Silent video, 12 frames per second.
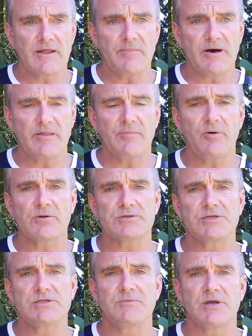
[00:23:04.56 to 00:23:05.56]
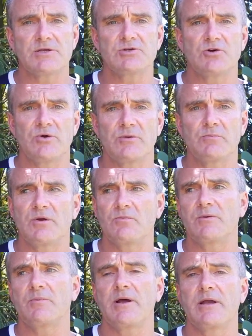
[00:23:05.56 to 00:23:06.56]
part of the policy is making sure
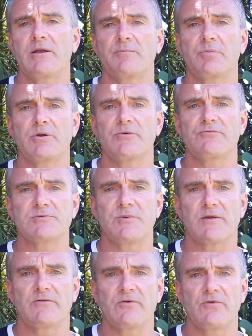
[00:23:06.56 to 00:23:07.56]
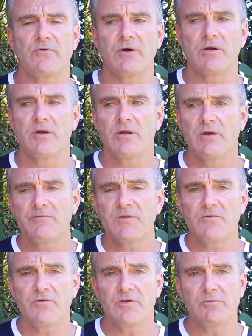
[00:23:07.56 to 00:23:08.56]
we pay complete respect to
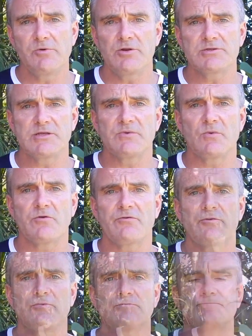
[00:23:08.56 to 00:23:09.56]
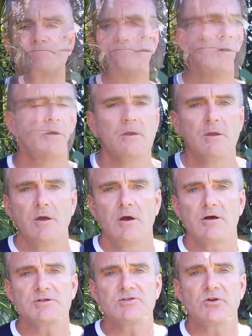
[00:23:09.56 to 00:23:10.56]
the communities that we walk through.
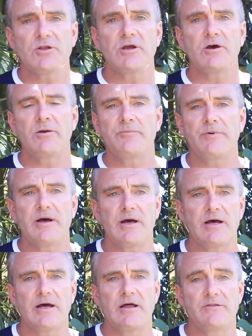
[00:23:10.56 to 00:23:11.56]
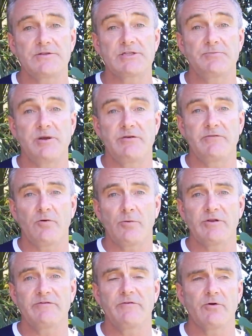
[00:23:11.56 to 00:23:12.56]
I certainly hope this has been
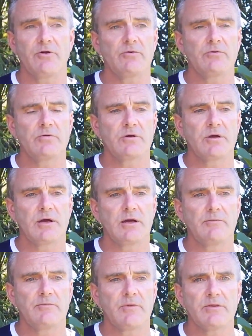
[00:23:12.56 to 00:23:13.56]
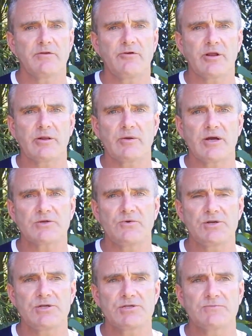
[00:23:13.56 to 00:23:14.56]
informative for you. The frequently asked
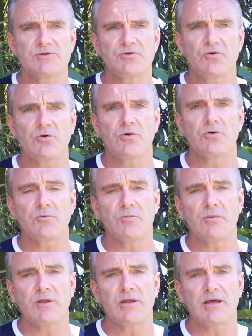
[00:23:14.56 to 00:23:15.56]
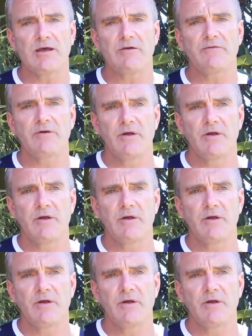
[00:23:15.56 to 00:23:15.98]
questions, I'm sure you'll probably have